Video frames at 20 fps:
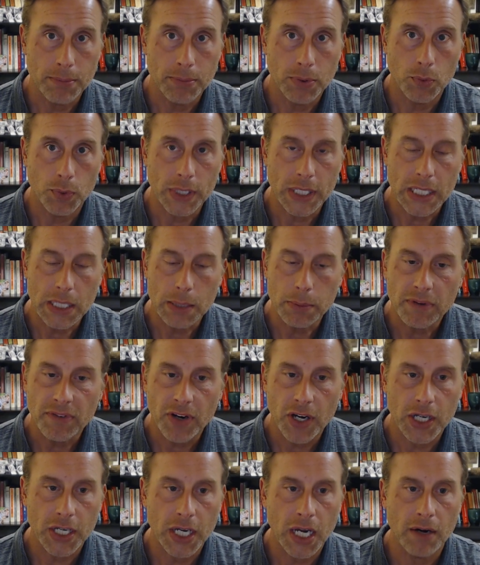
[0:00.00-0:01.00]
we need to be
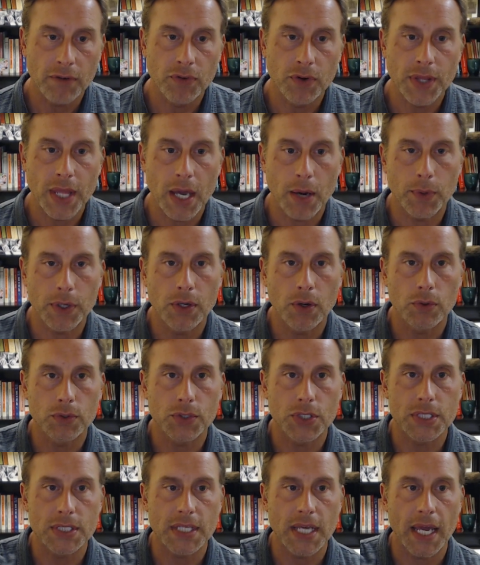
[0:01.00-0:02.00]
very careful that we don't
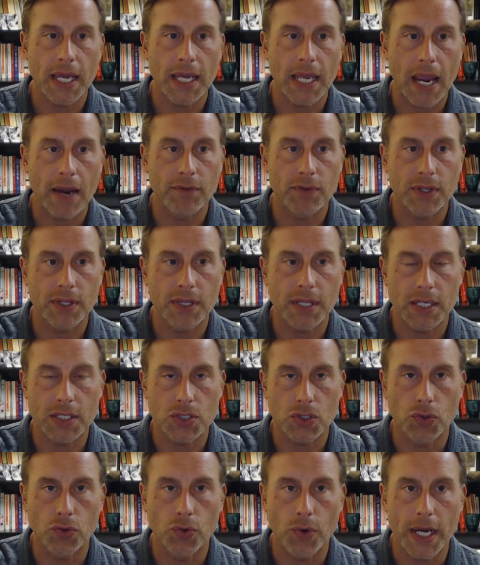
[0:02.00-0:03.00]
just say everything's
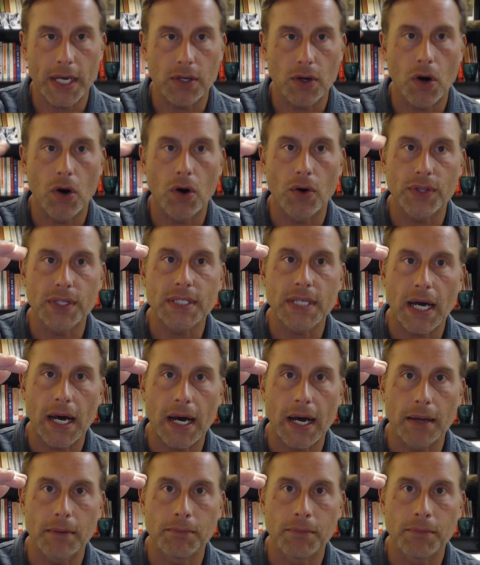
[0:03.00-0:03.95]
great all the time.